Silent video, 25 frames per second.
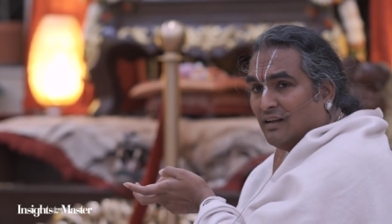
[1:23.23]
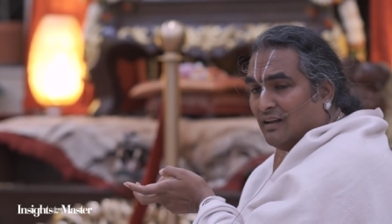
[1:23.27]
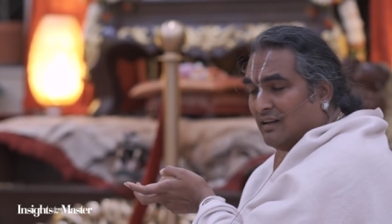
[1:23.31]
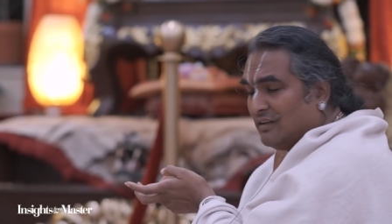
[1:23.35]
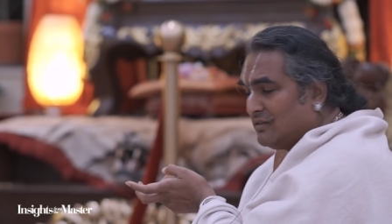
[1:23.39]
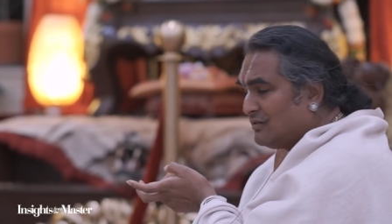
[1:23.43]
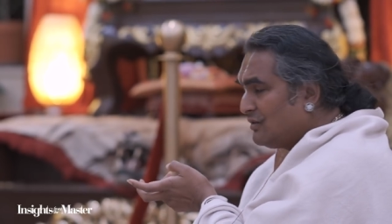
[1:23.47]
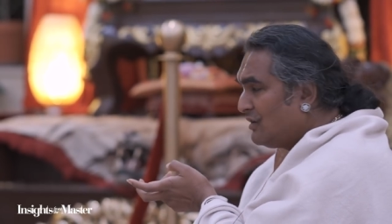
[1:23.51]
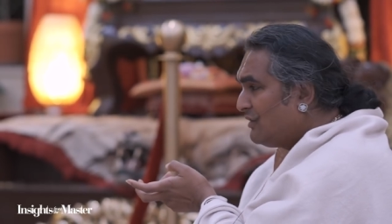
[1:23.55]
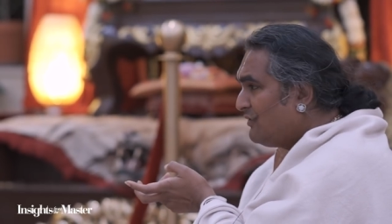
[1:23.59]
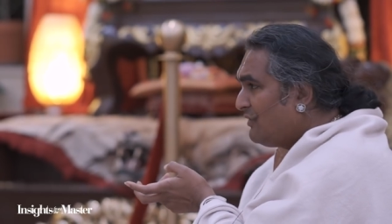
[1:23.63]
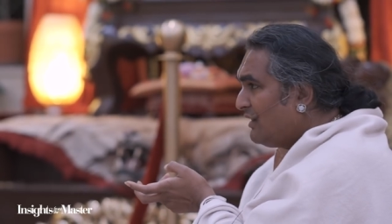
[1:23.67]

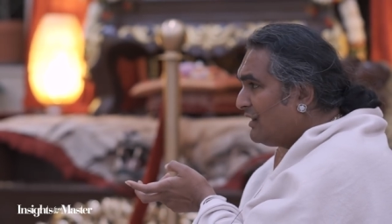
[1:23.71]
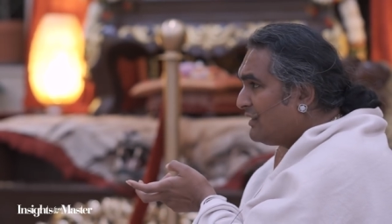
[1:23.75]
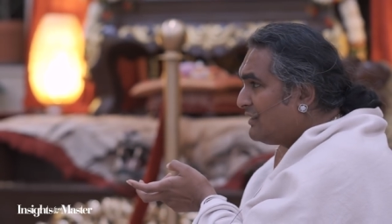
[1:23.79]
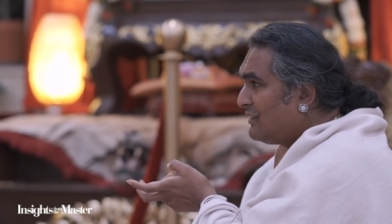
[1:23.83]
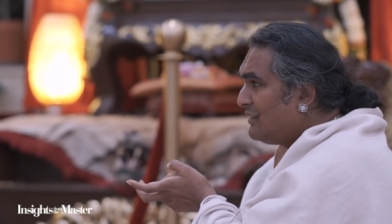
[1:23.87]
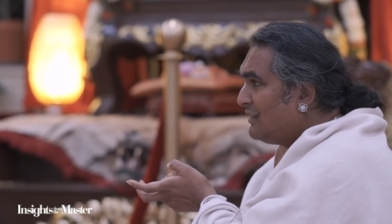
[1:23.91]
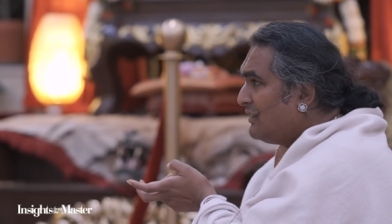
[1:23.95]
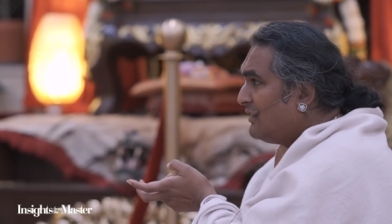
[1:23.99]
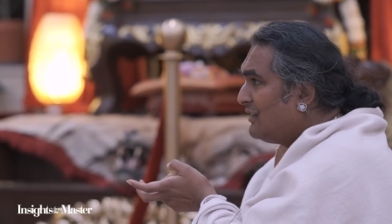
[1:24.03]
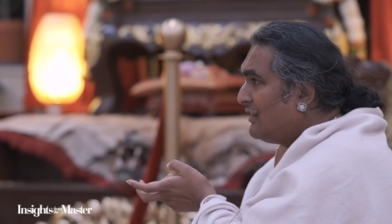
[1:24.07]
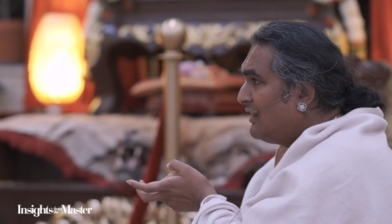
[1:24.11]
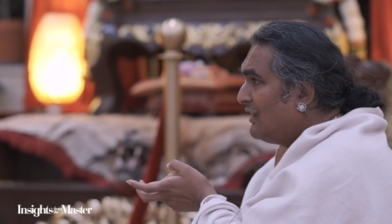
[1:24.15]
It's not that
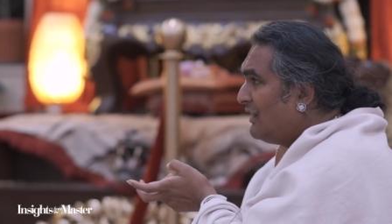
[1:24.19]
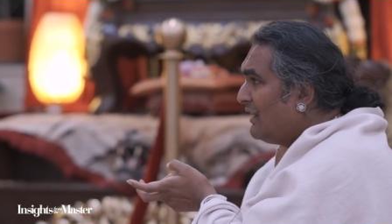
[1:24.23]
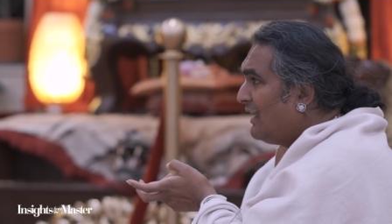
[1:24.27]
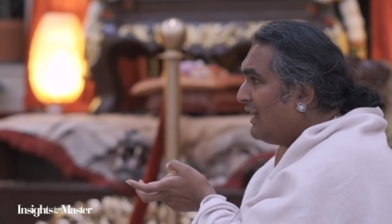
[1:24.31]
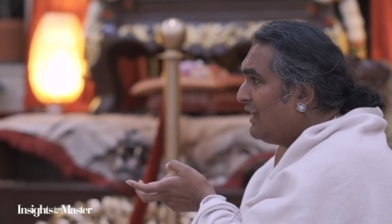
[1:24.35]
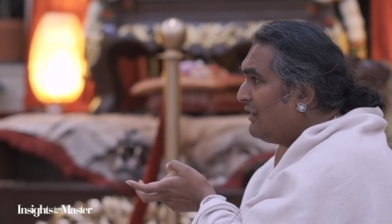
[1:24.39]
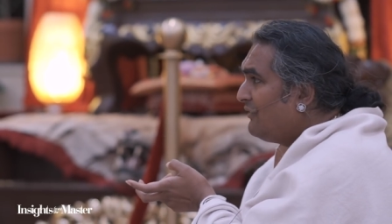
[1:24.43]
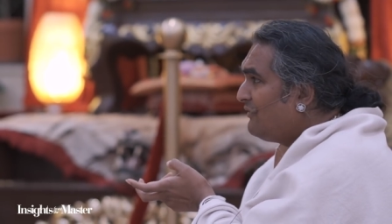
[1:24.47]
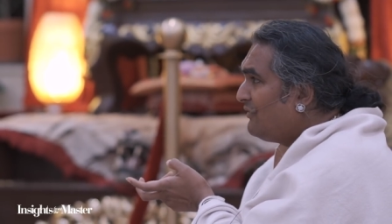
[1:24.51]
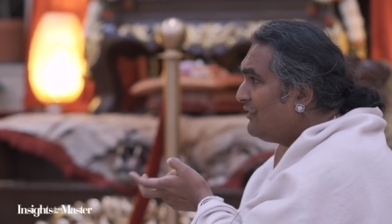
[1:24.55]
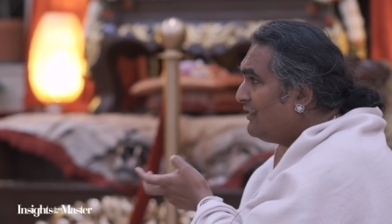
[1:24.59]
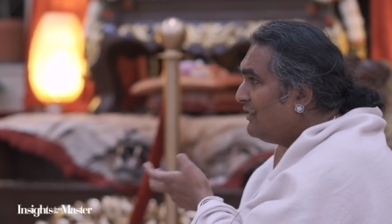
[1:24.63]
uh, their
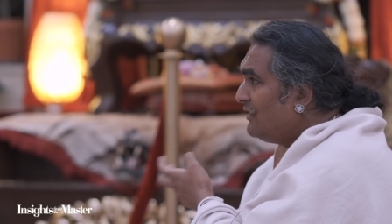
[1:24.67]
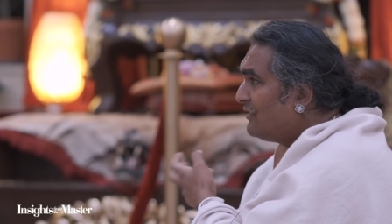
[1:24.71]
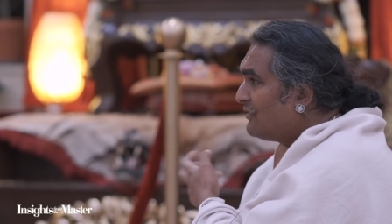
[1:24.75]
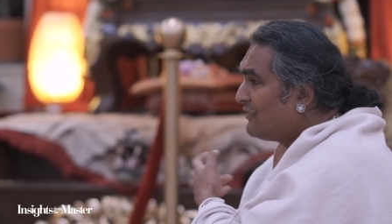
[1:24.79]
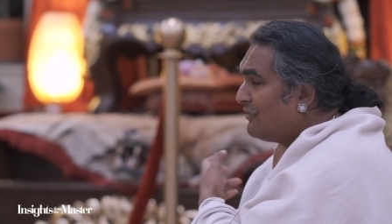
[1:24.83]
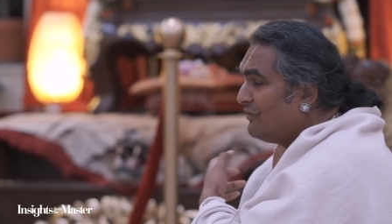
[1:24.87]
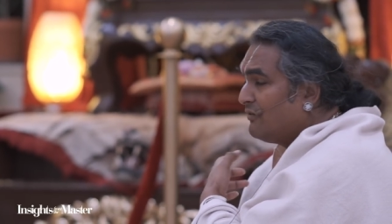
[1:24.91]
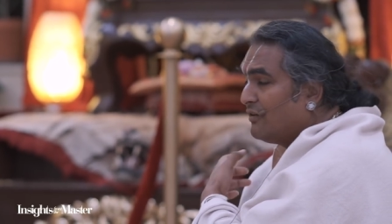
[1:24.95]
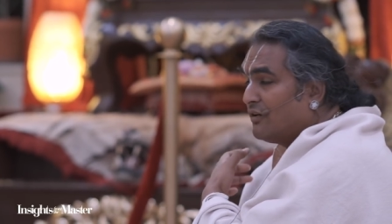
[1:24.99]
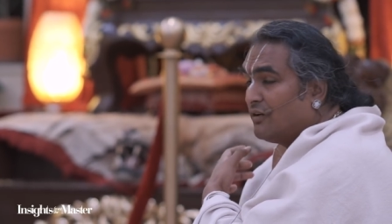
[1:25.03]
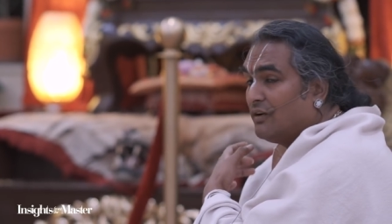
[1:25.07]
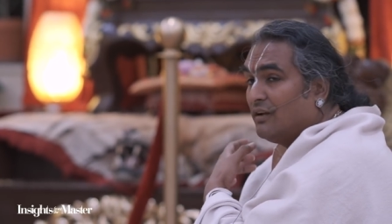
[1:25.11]
life
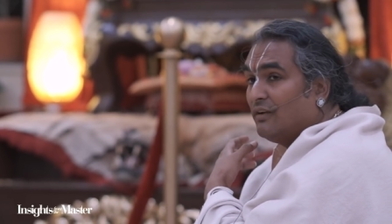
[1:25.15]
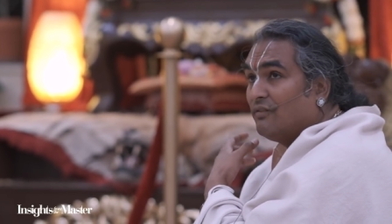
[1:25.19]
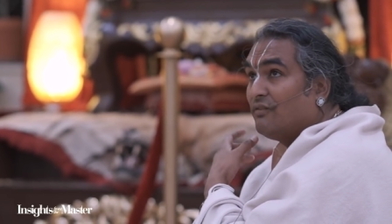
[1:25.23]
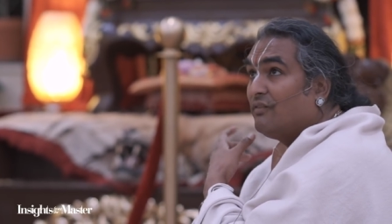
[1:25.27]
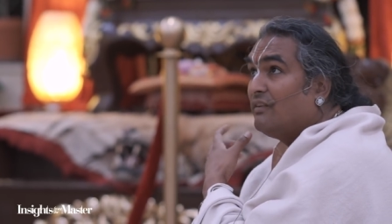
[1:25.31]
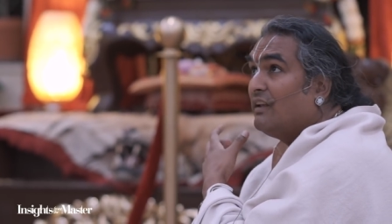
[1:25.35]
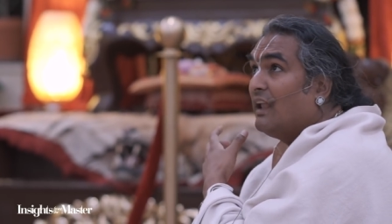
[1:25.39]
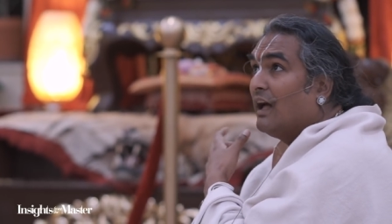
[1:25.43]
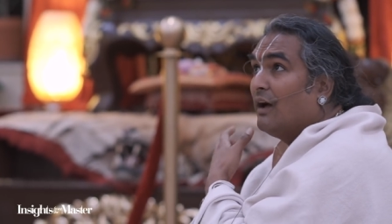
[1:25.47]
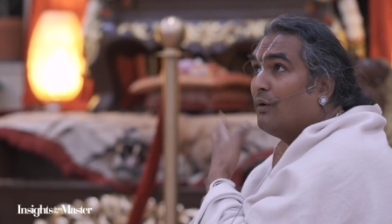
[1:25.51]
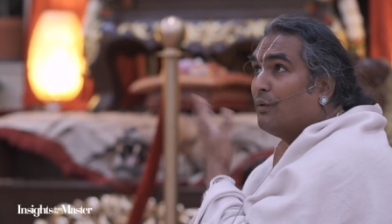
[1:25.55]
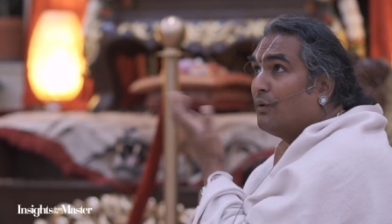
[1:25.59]
is very
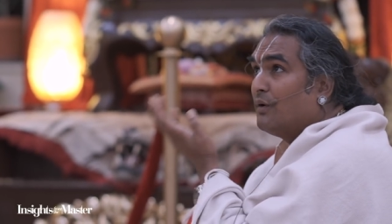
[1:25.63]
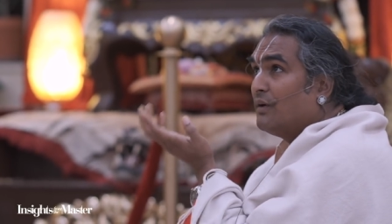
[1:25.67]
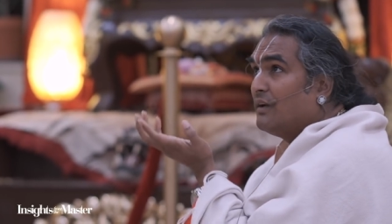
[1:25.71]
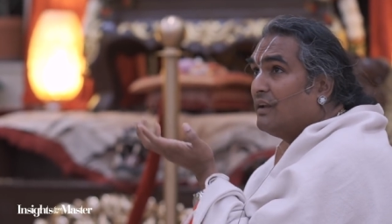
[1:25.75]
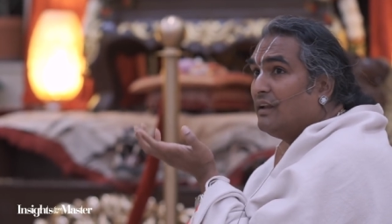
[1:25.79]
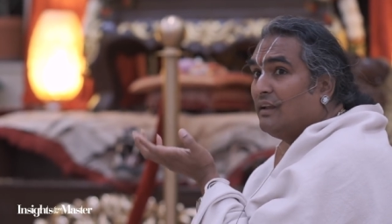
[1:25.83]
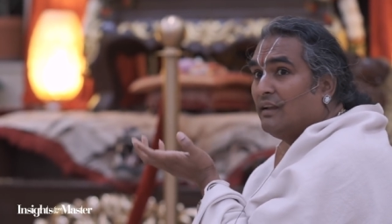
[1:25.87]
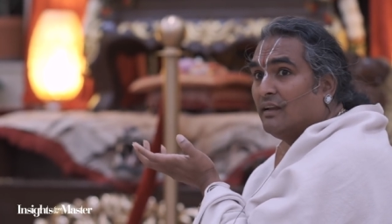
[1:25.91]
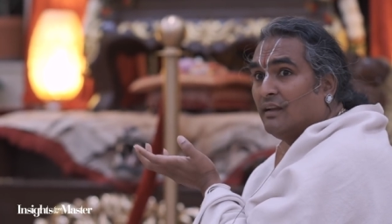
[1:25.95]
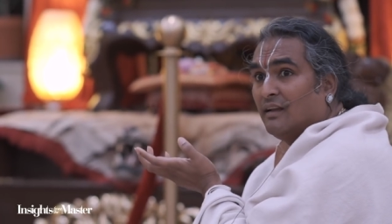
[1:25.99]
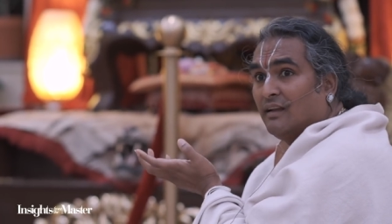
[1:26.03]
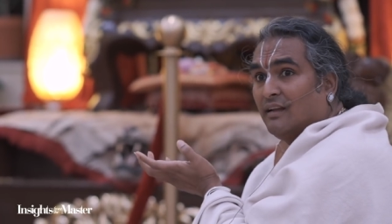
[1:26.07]

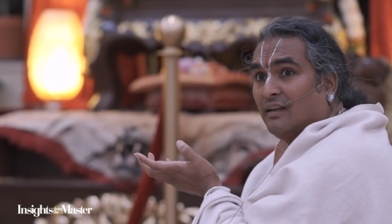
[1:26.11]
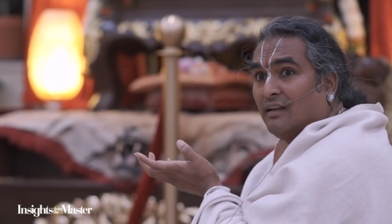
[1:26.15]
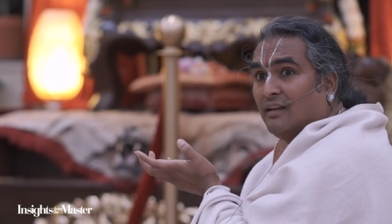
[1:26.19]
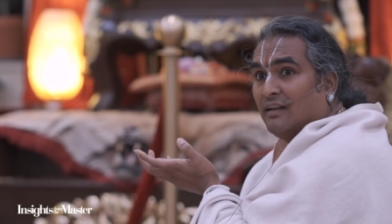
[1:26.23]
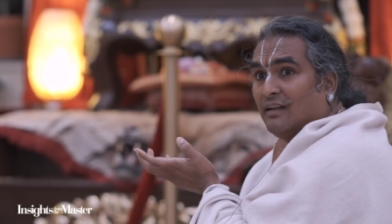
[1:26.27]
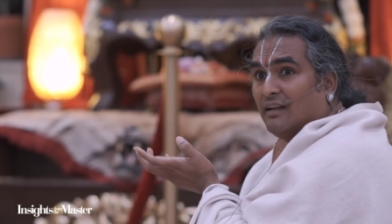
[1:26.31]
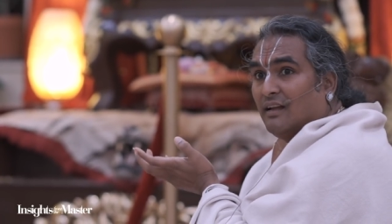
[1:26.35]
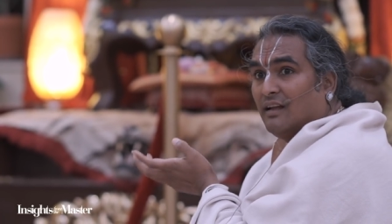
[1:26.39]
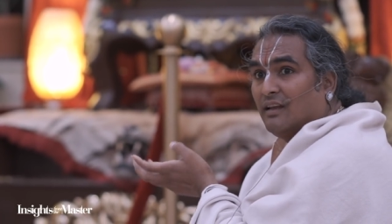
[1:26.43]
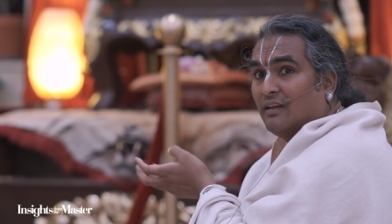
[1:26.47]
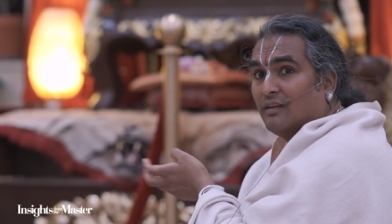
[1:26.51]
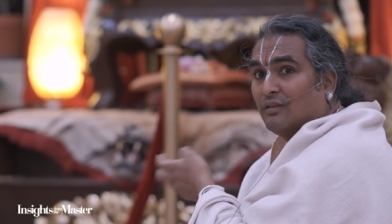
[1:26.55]
flowery
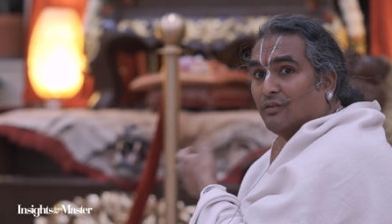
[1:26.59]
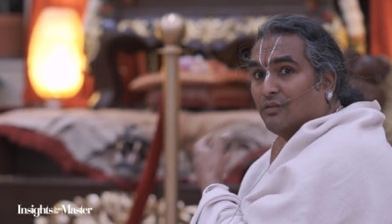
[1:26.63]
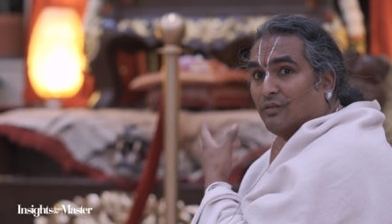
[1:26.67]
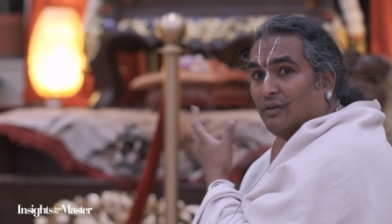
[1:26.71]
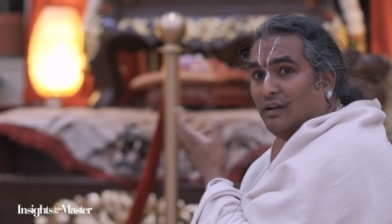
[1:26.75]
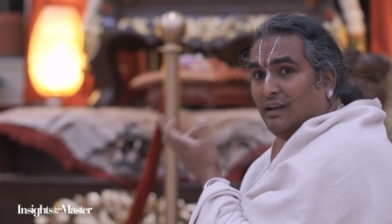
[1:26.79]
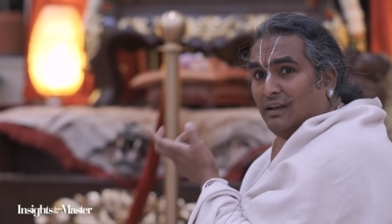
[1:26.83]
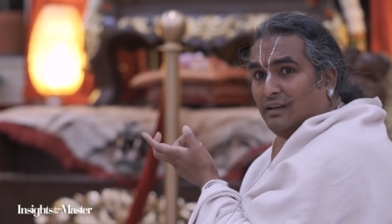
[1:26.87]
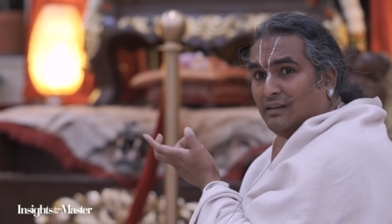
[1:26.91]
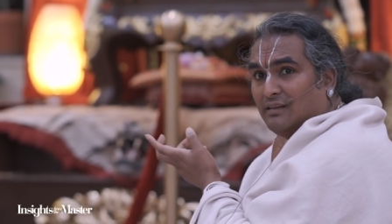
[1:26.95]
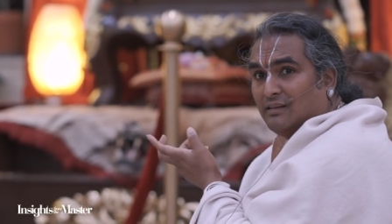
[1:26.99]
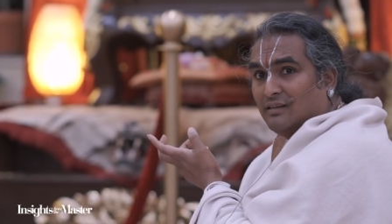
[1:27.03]
and
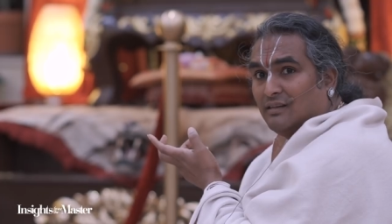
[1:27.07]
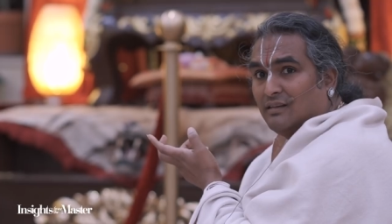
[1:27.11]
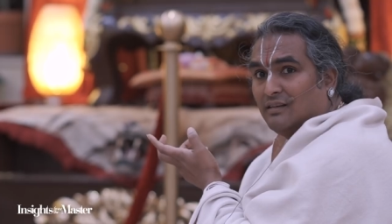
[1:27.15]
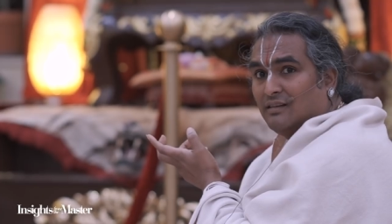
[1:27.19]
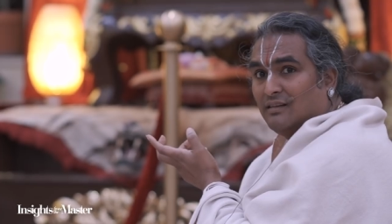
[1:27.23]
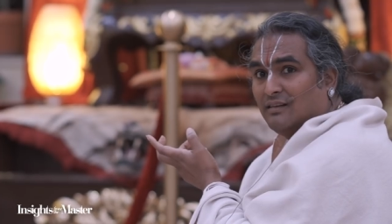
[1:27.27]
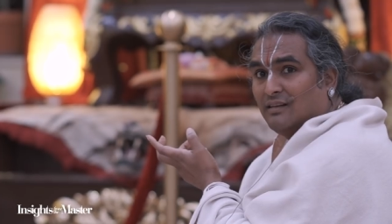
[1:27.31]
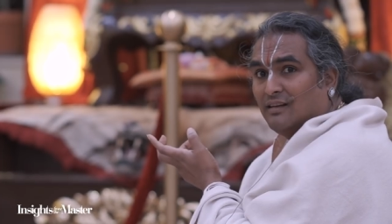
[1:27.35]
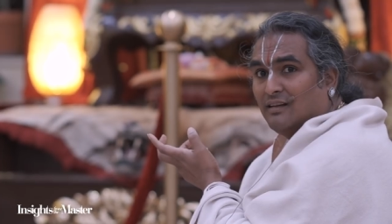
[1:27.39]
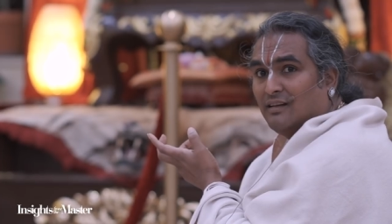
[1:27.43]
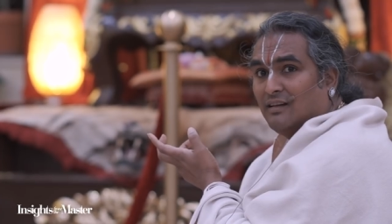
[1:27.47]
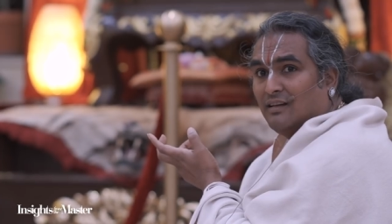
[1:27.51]
great.
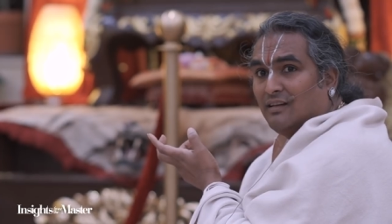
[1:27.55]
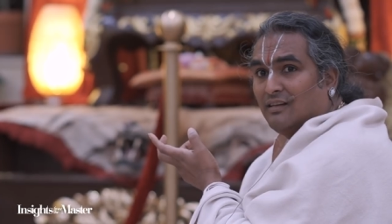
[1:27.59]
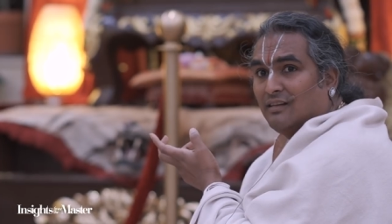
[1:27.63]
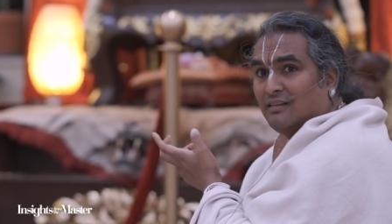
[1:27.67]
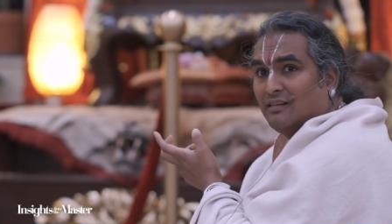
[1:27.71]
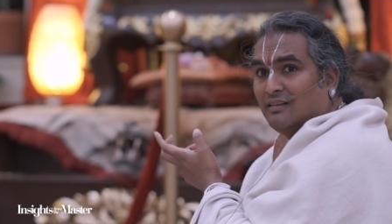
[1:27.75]
You know,